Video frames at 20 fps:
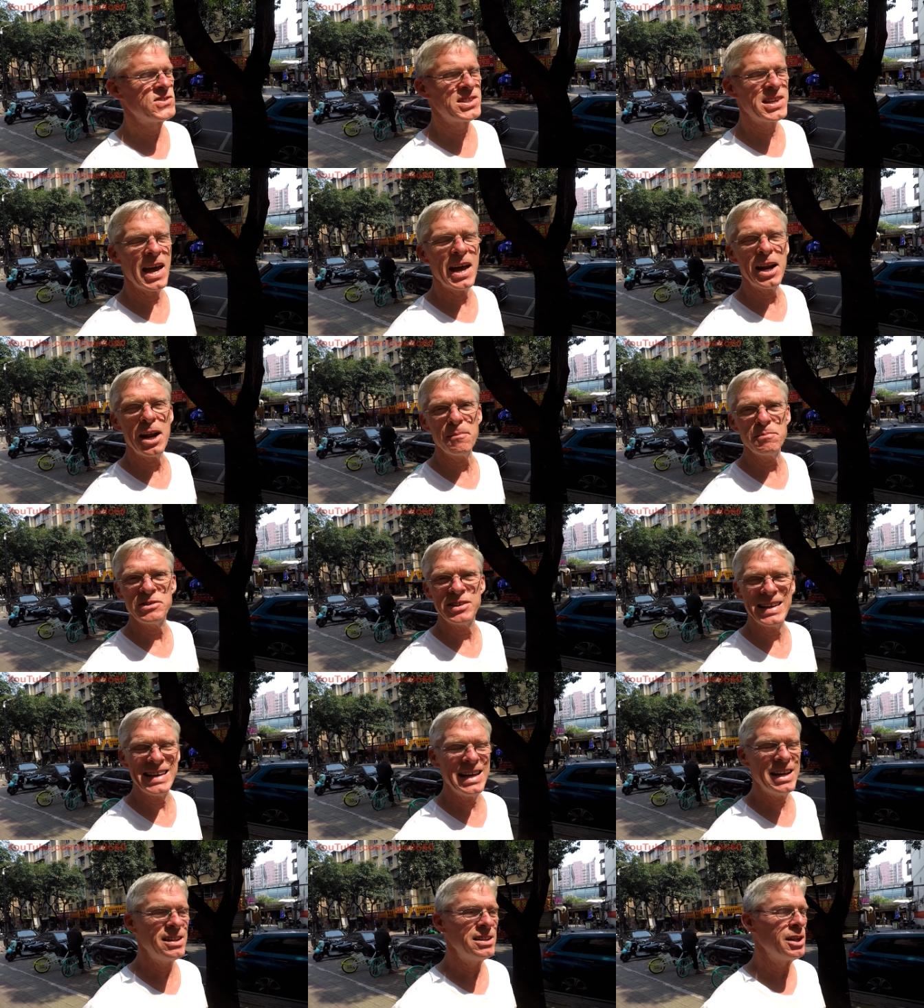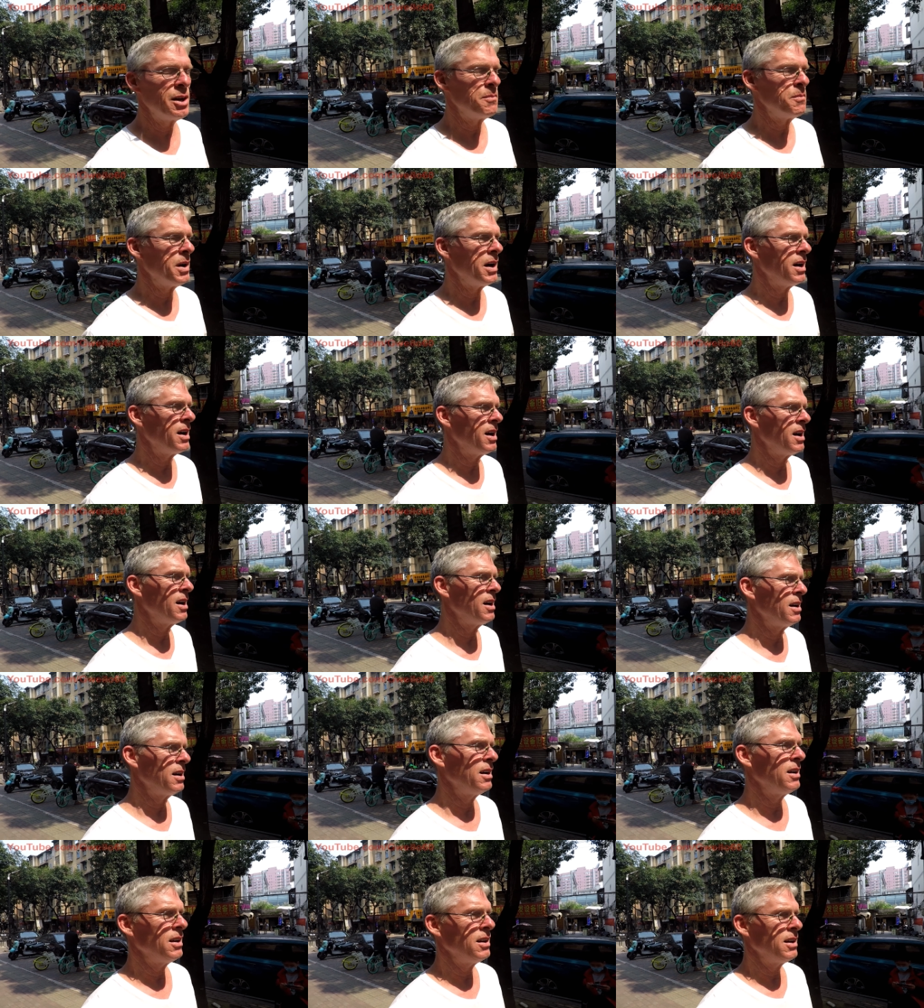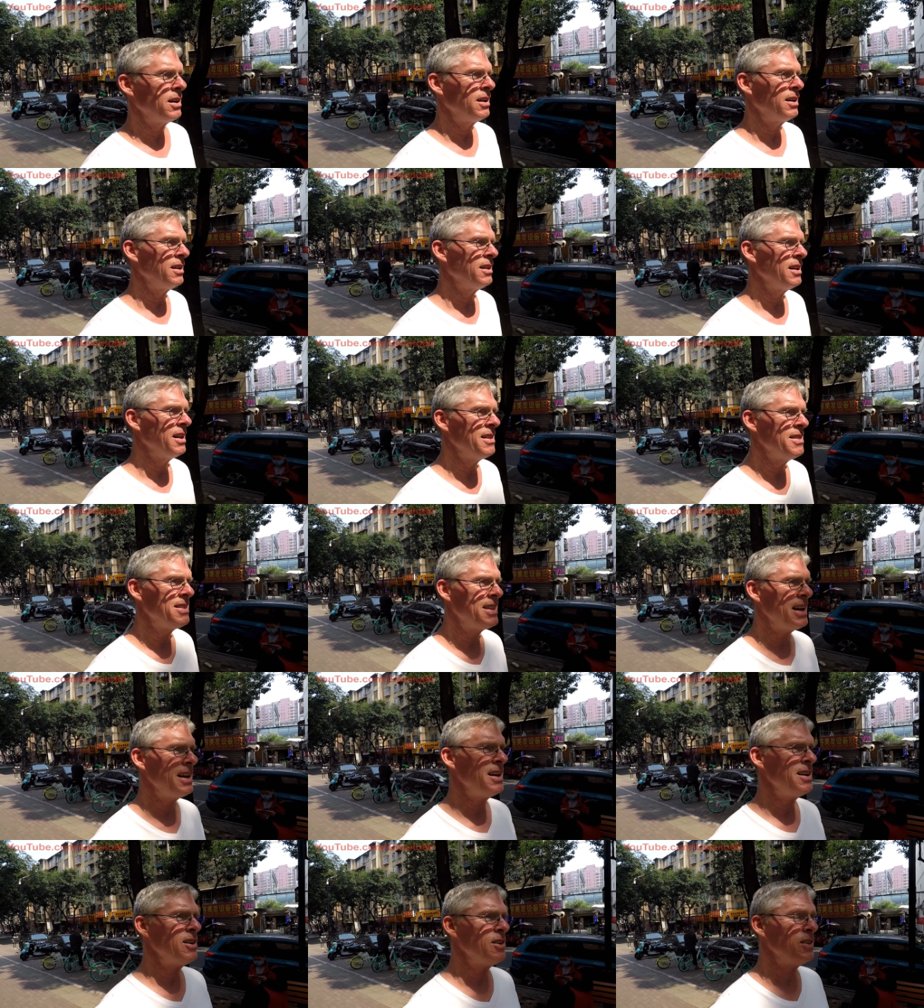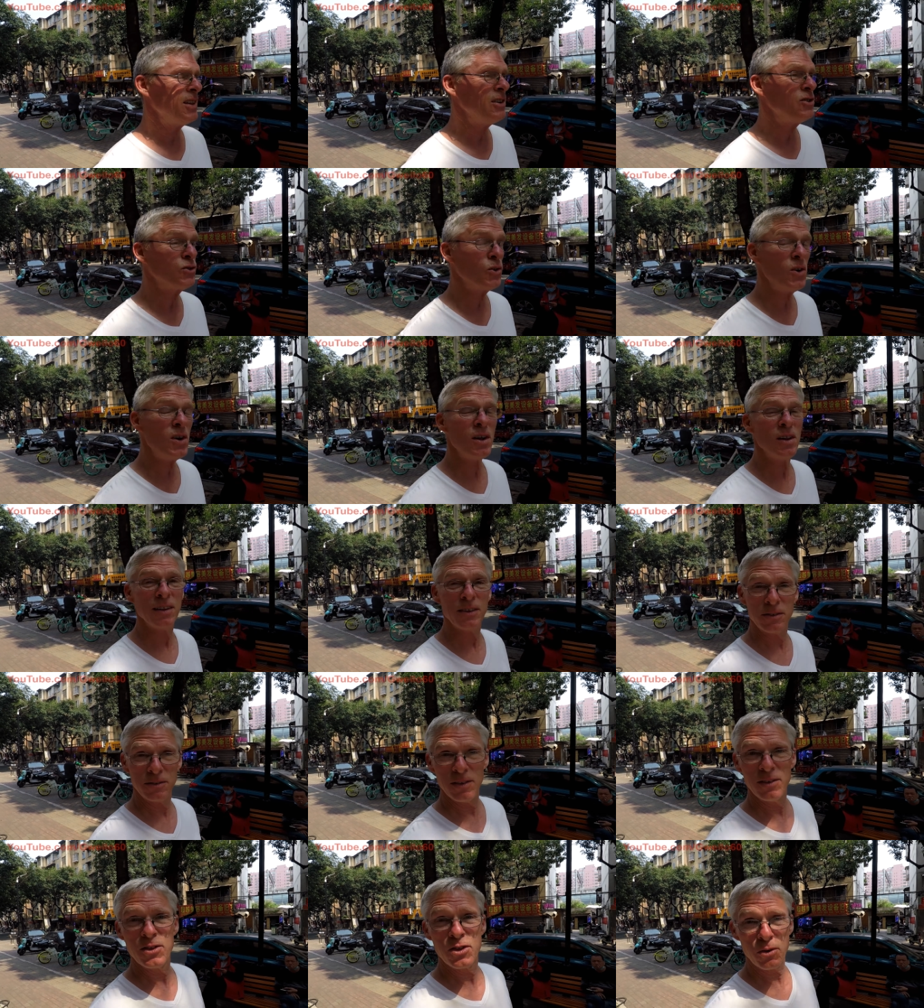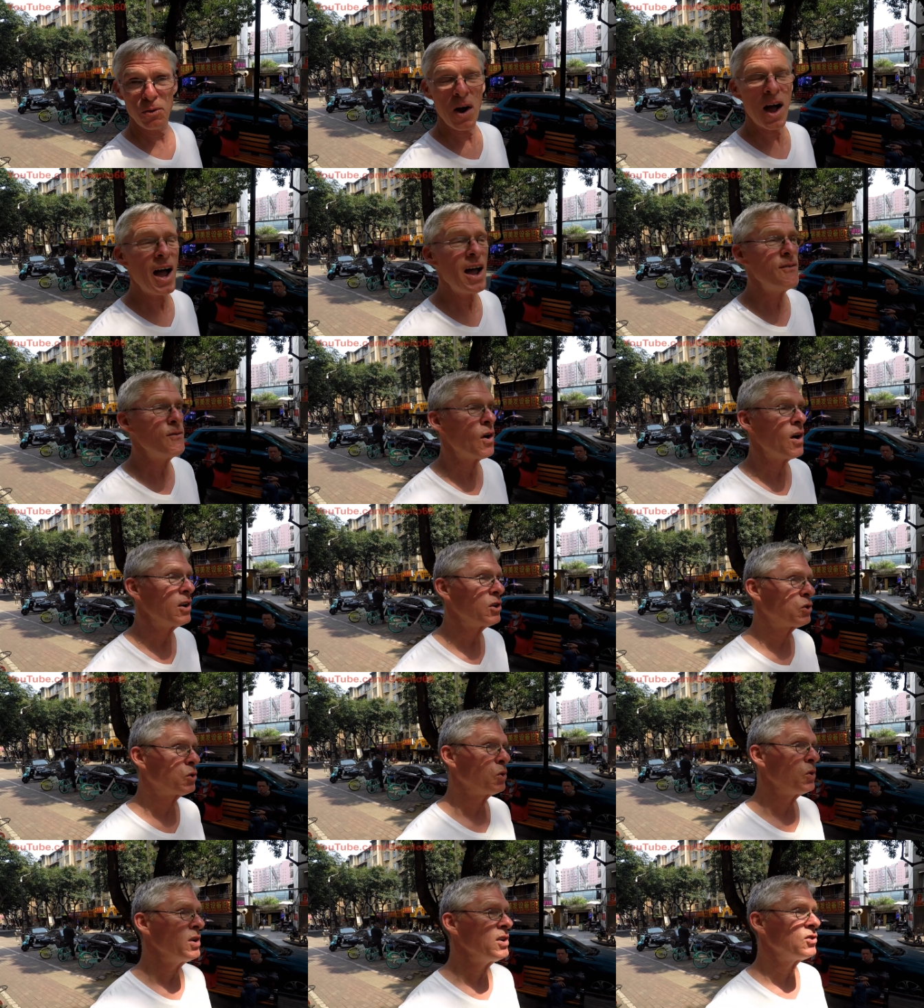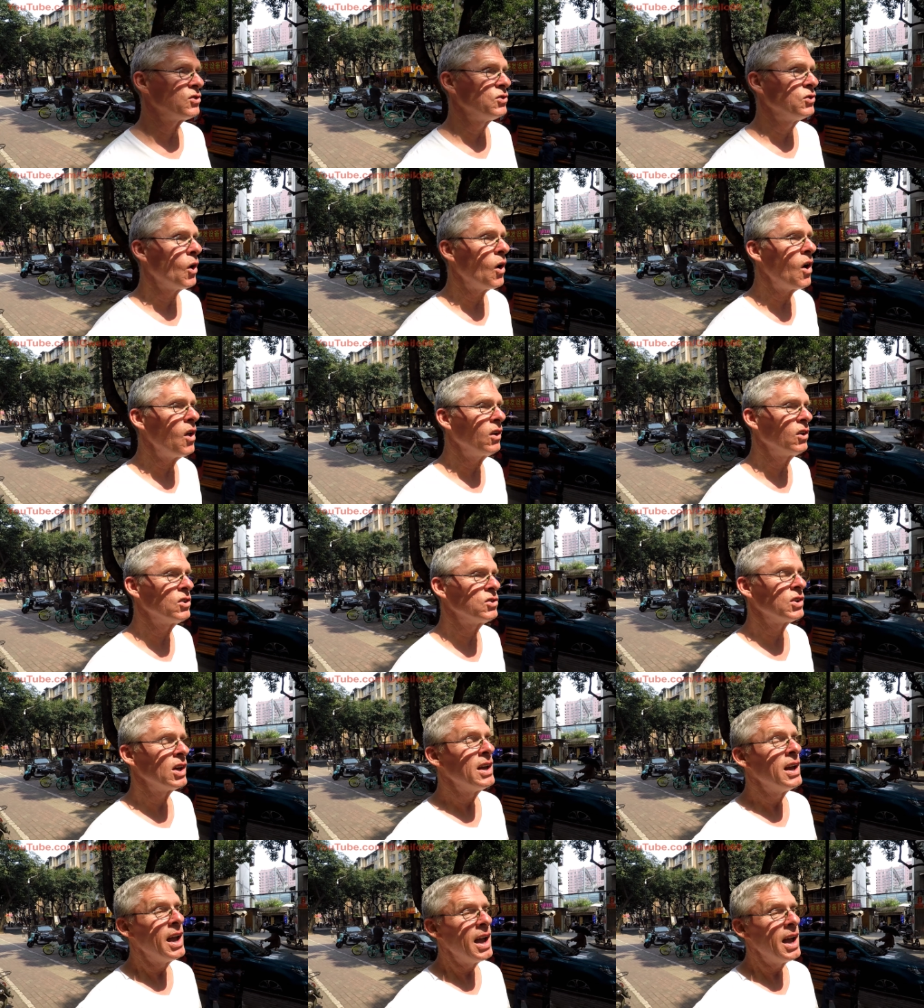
setups in them. Uh, they they sort of thrive on tourist dollars,